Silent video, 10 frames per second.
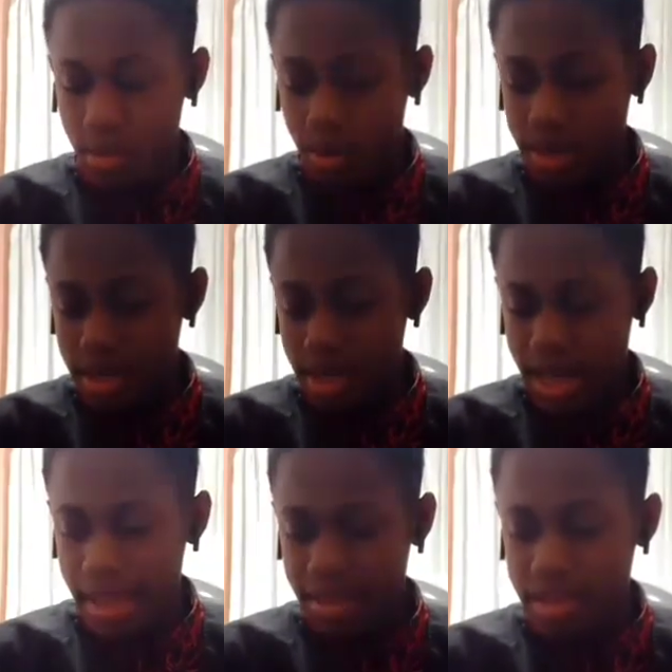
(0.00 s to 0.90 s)
And I
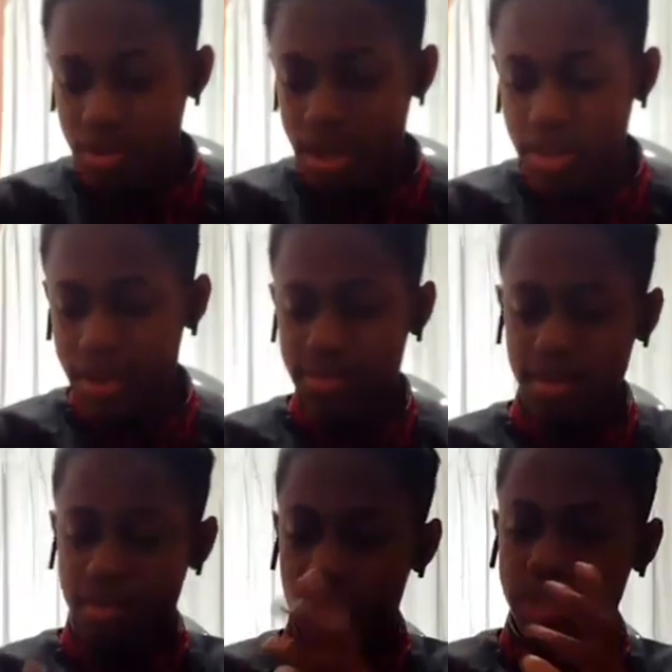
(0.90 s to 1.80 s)
had, you have
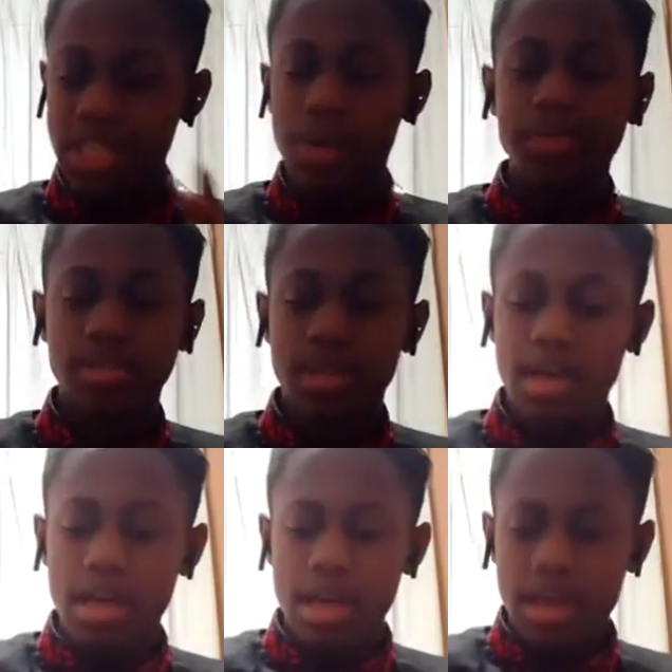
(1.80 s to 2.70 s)
to. The reason
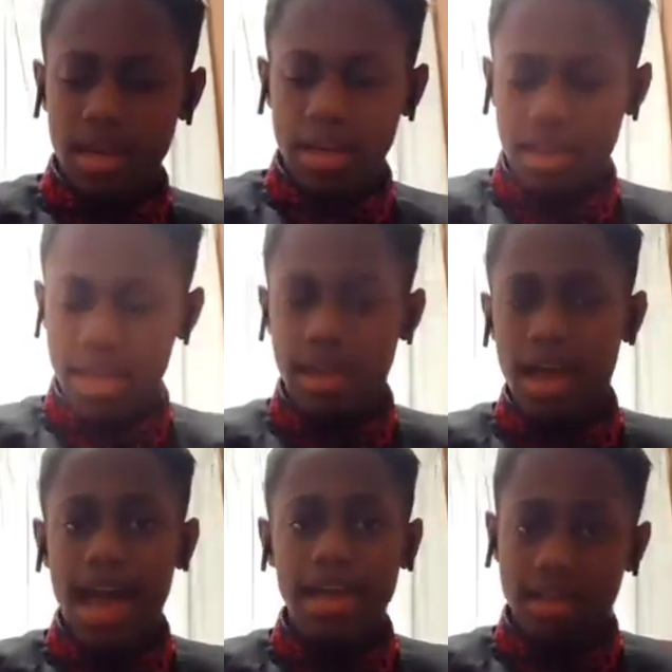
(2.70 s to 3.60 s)

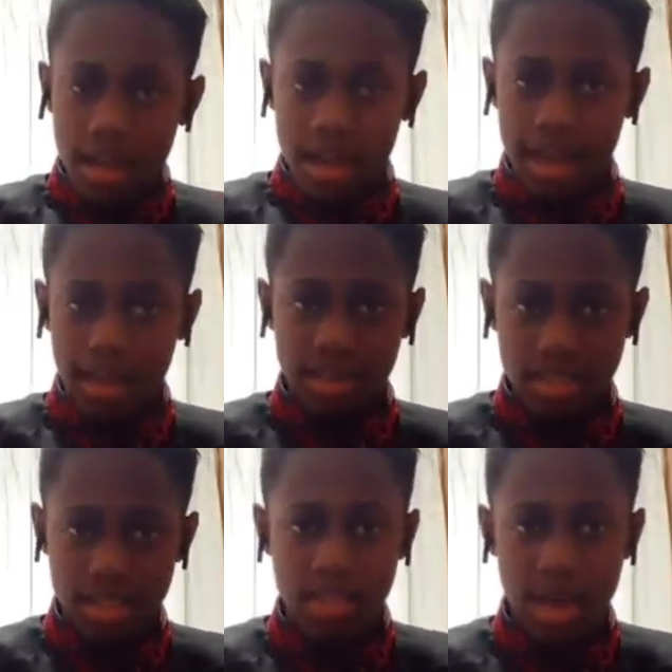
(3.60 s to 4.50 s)
I
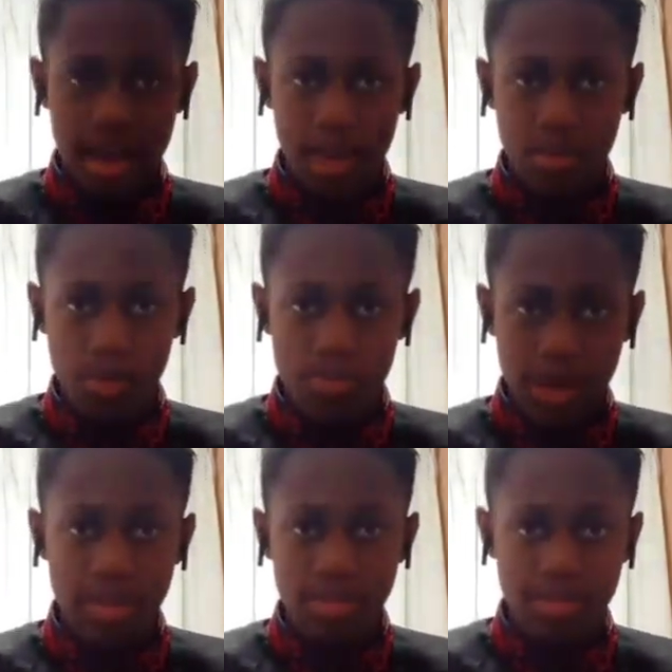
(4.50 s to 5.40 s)

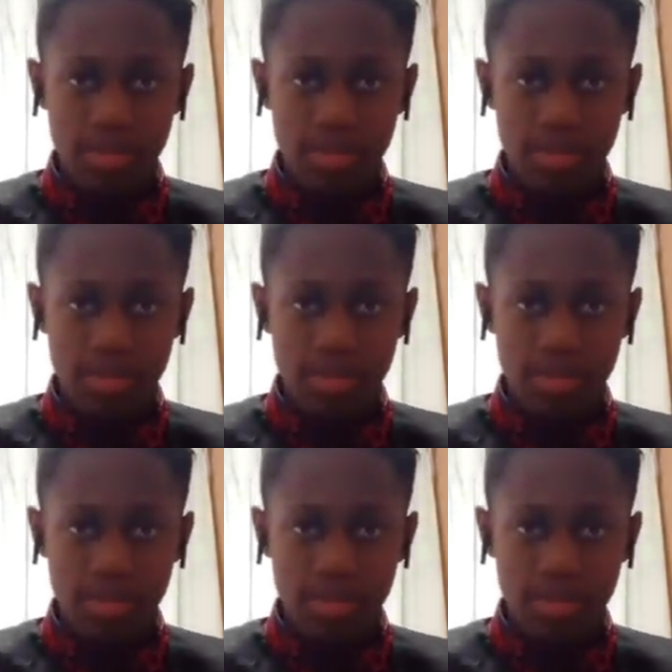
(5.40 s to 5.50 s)
repeated the